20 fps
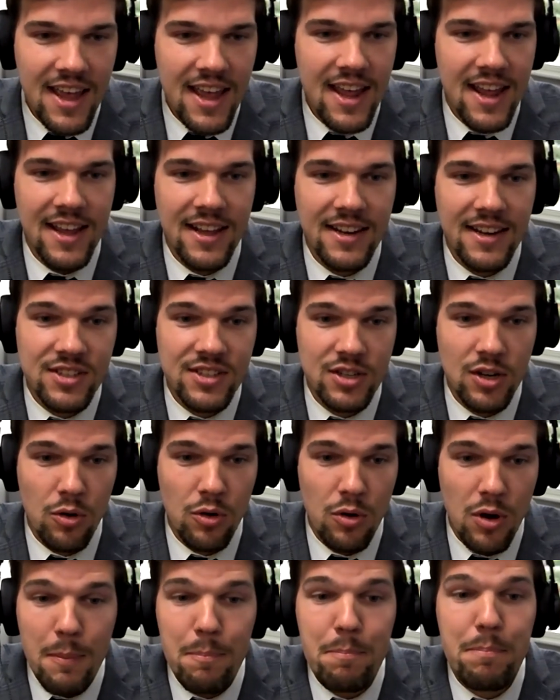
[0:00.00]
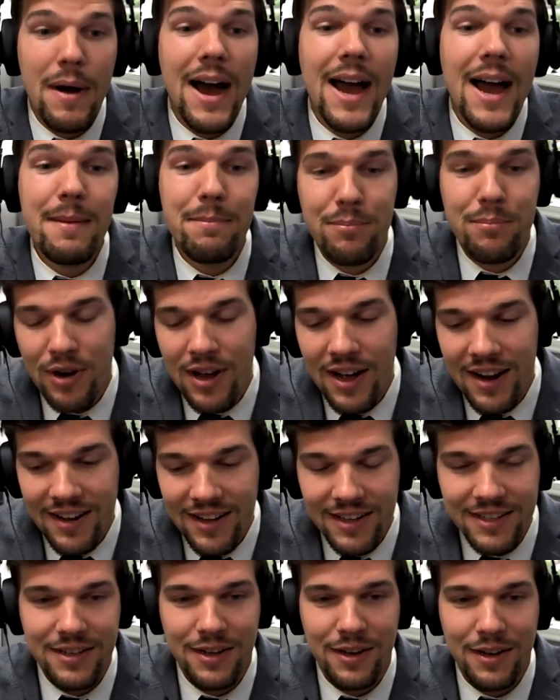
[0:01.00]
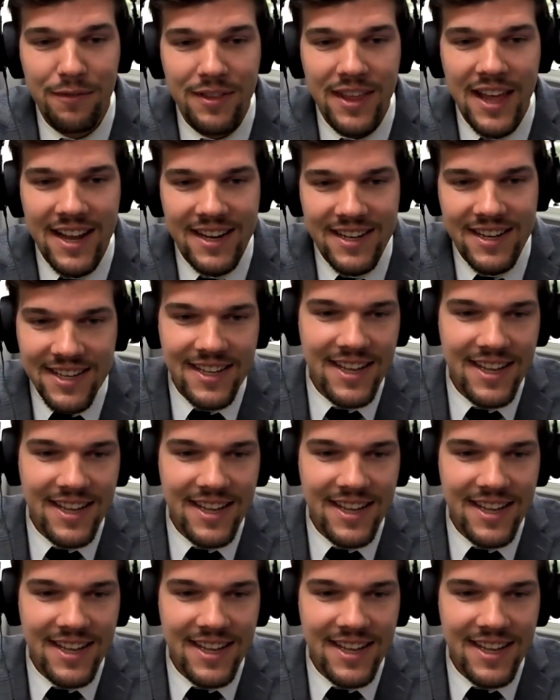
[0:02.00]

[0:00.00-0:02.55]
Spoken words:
And so a byproduct of that